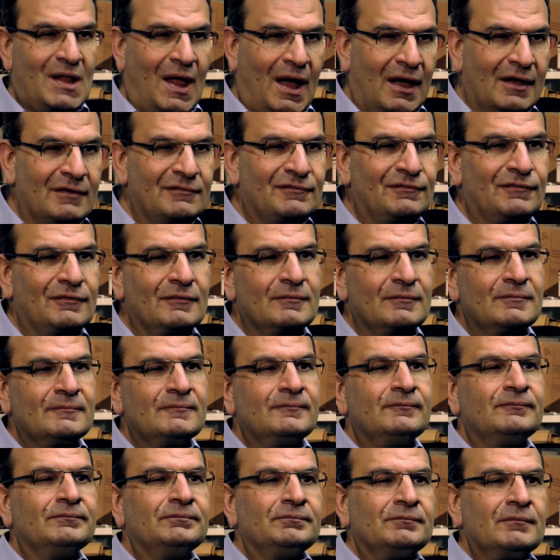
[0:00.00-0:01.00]
life,
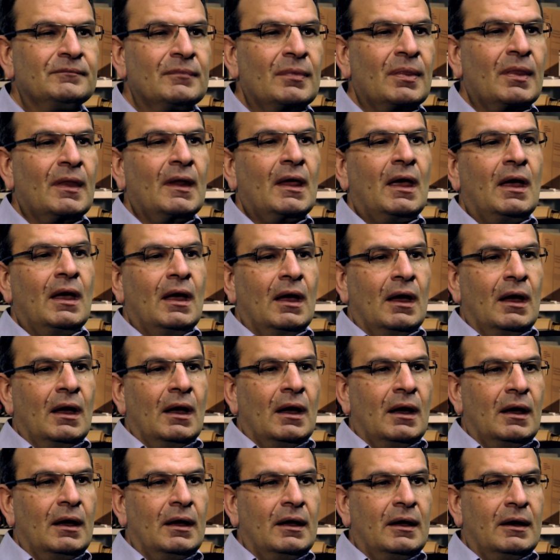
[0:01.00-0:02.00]

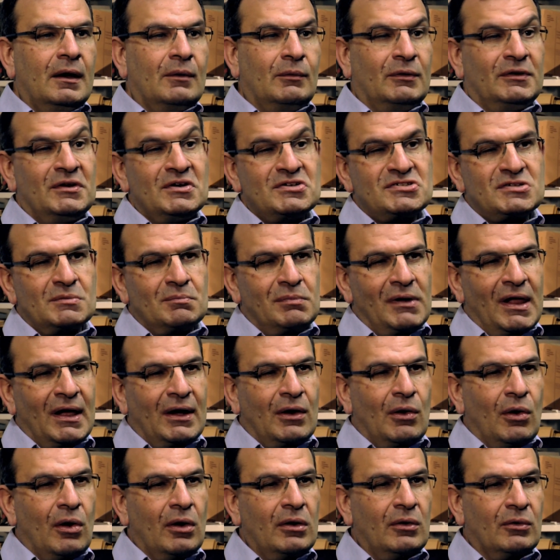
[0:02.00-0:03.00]
whether it's a black
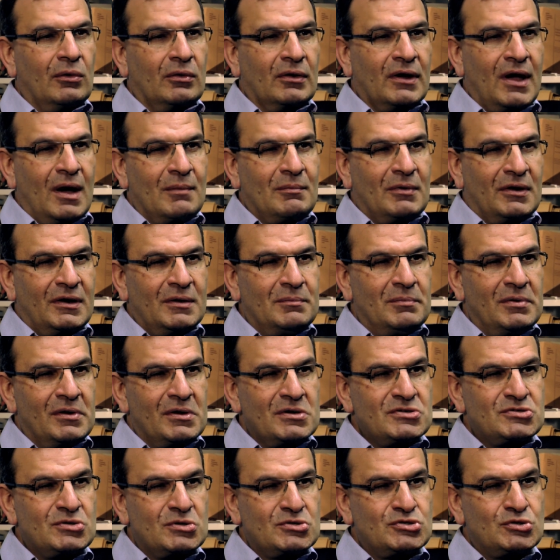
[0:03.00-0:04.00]
hole or gamma-ray
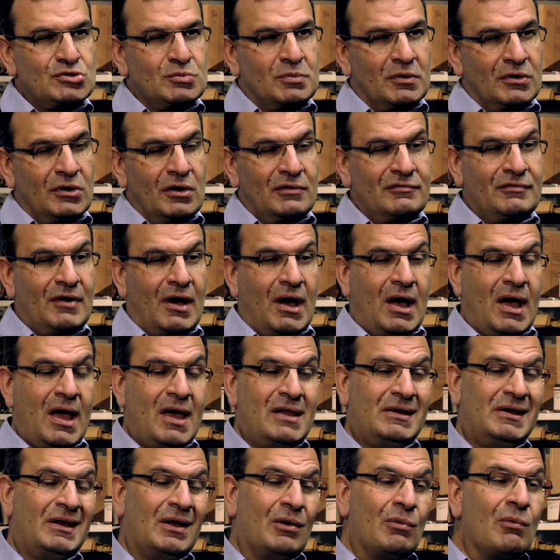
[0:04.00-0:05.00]
burst or supernova,
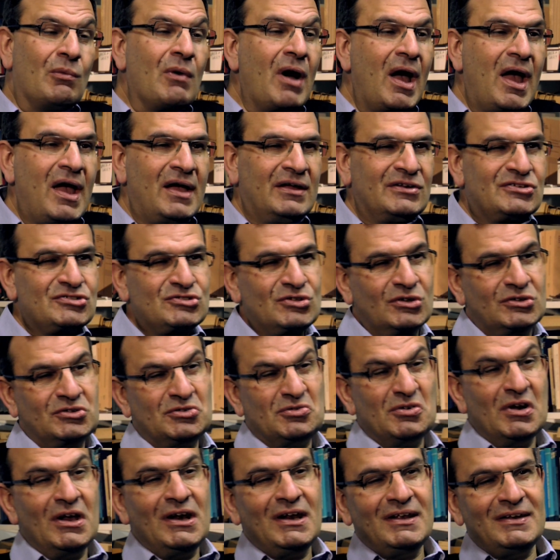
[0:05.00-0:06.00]
and in a way it's not
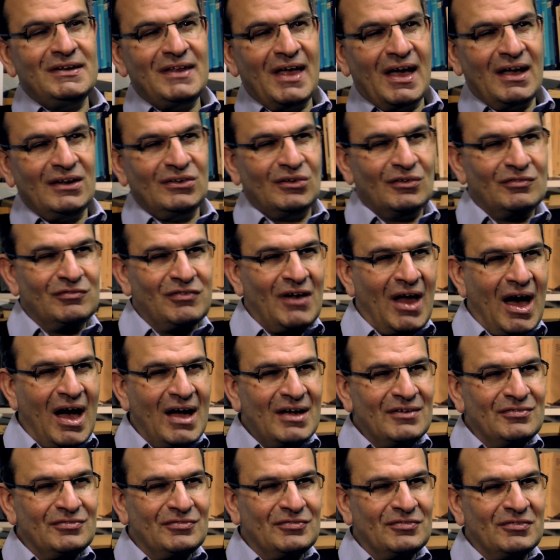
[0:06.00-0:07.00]
really the end of
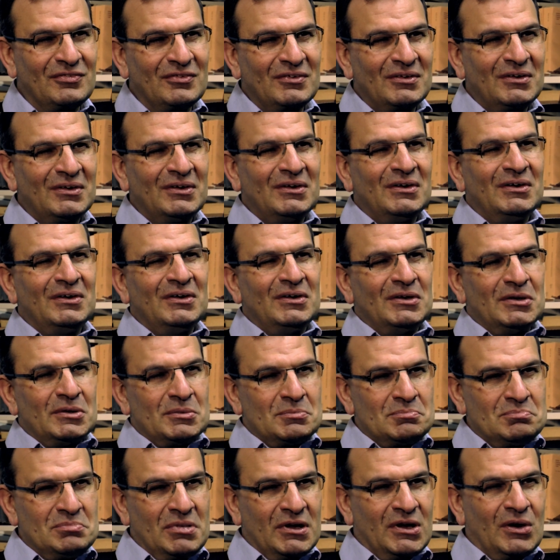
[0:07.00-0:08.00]
life,
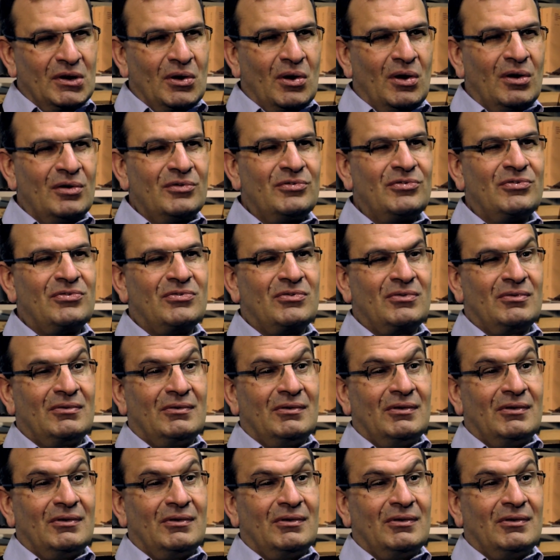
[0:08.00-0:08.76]
because